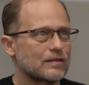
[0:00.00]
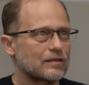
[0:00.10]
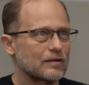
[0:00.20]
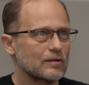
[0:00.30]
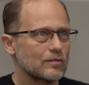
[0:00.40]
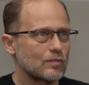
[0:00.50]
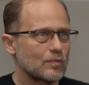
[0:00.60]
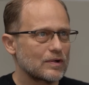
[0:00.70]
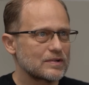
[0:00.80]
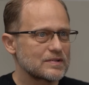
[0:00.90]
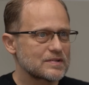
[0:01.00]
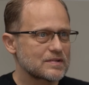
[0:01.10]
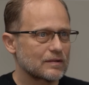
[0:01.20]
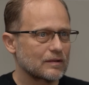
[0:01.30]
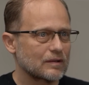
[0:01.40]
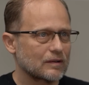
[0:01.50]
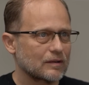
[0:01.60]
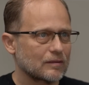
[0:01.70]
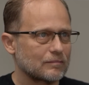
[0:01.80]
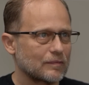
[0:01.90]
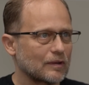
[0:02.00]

There was a